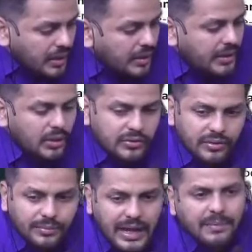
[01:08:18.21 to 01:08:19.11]
it took
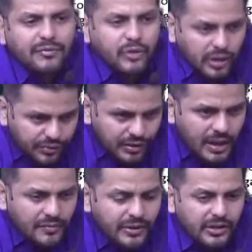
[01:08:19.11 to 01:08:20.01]
some time, of course,
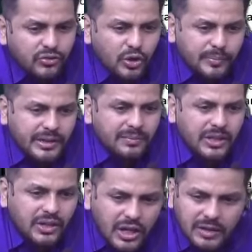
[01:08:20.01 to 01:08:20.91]
for us to open up the
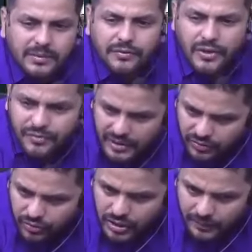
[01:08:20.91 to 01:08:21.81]
economy, for funds
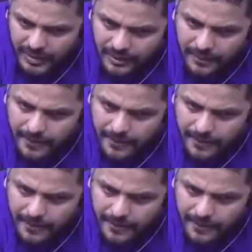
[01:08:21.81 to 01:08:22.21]
to come in.